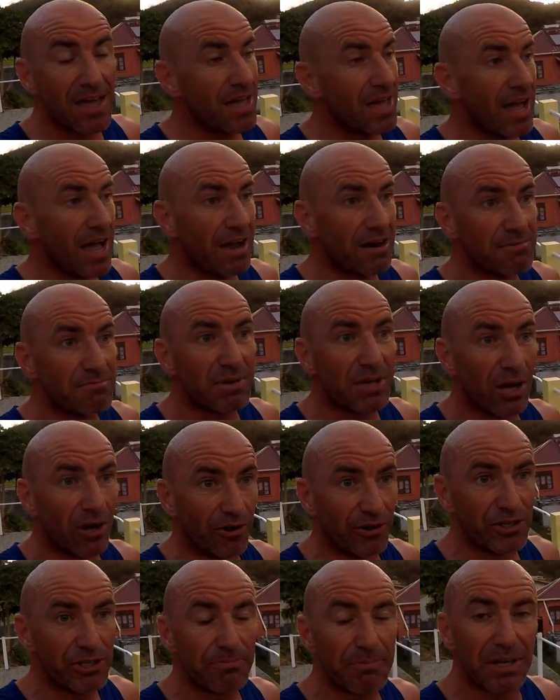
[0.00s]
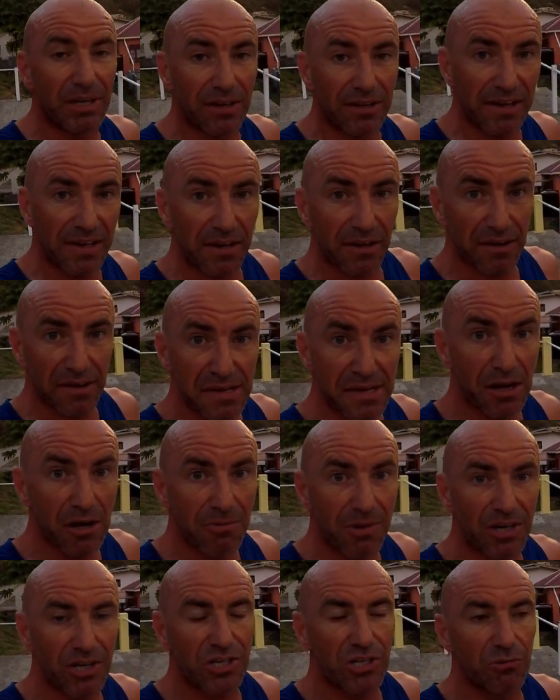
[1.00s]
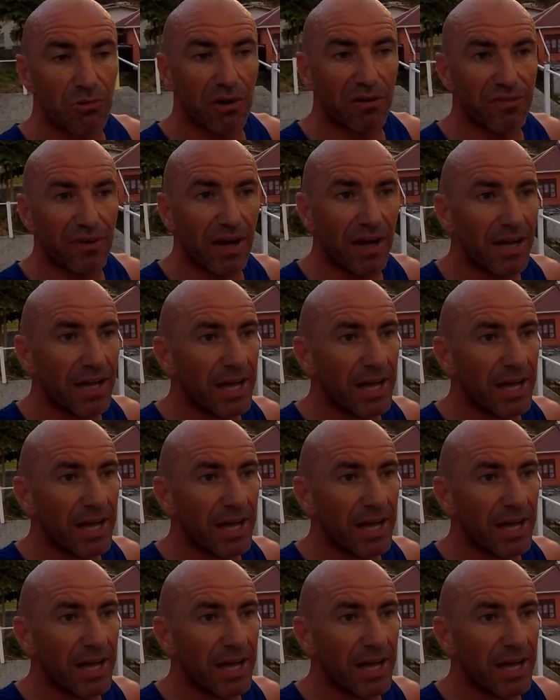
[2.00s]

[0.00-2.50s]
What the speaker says: and beyond, because it's got so much to offer.